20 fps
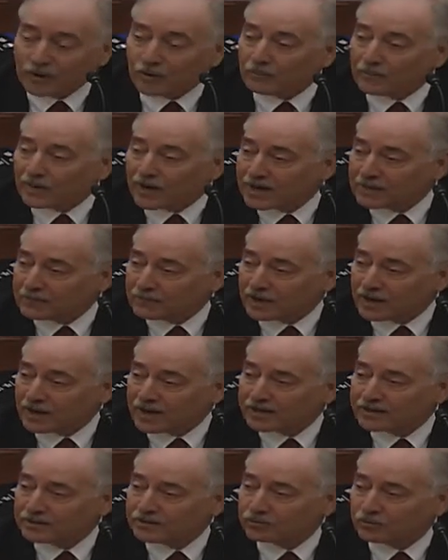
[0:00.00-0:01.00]

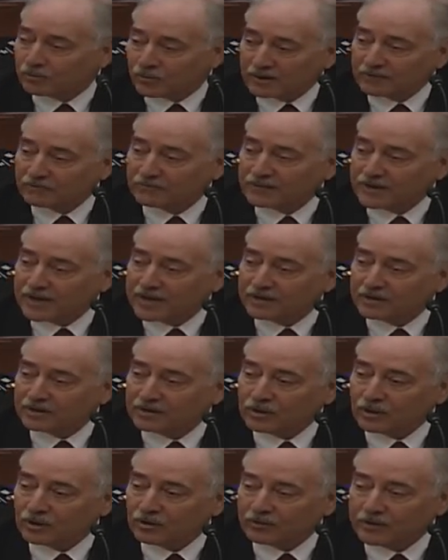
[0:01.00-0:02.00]
pipelines, wherever they can
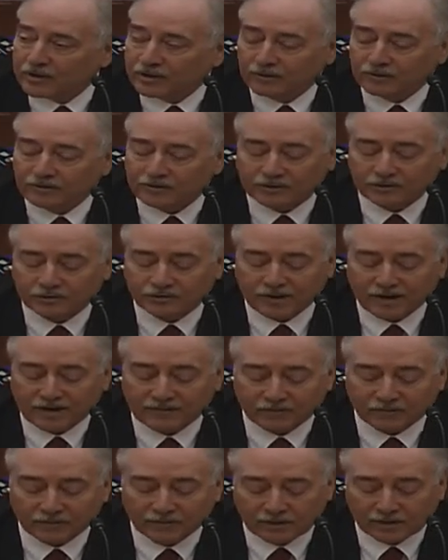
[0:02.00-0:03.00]
go, they'll
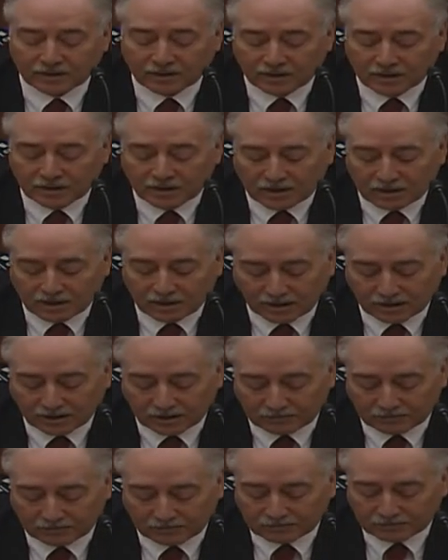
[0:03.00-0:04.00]
travel.
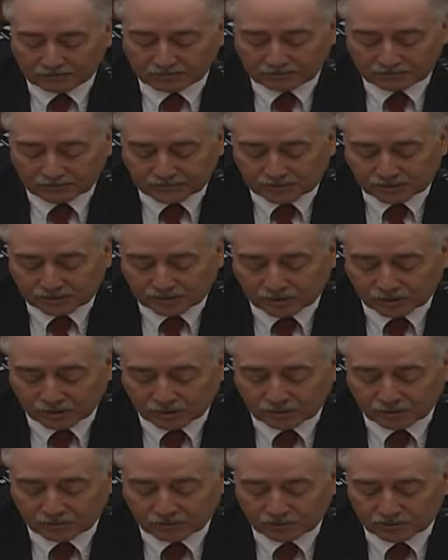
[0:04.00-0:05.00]

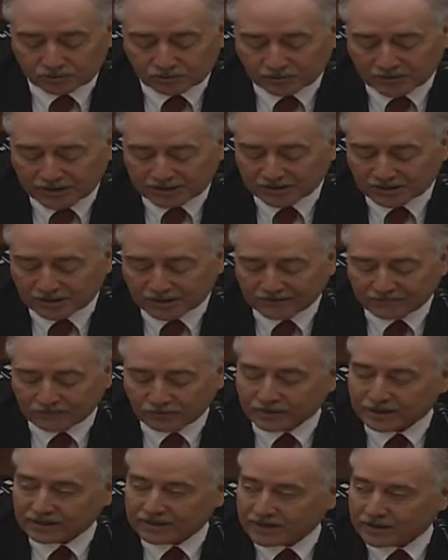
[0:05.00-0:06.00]
So that's kind of
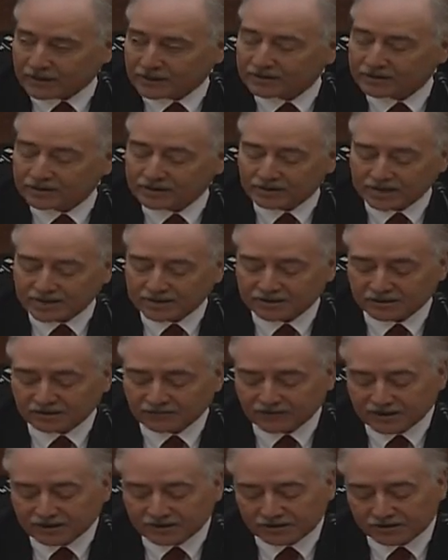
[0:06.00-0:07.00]
what a Carrington-class
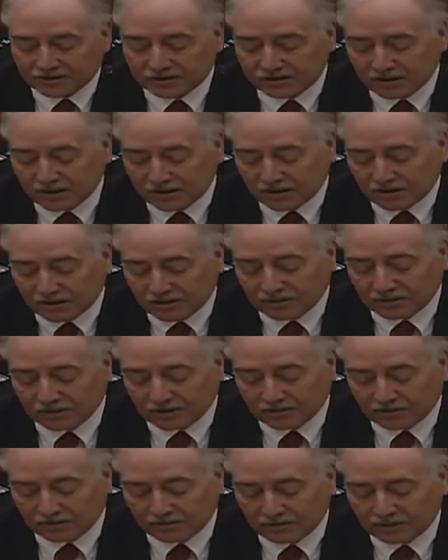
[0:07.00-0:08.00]
event is.
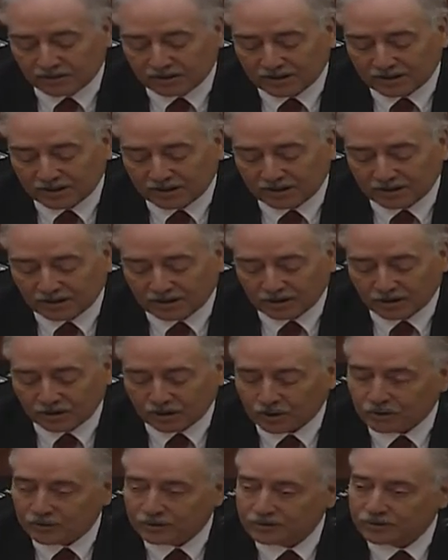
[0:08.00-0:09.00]
The
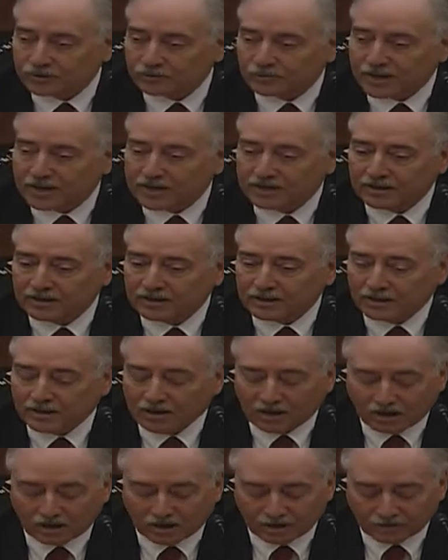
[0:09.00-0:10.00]
occurrence rate
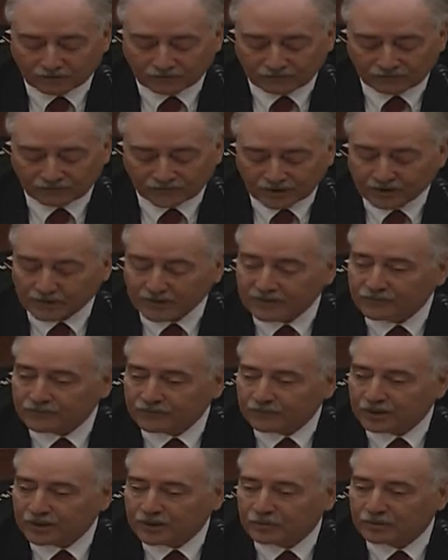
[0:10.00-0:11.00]
are very
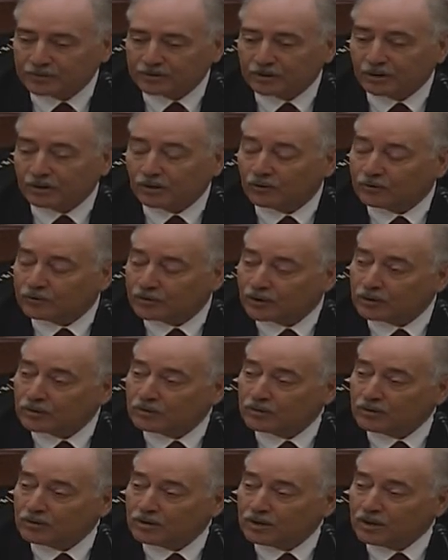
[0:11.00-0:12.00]
infrequent, although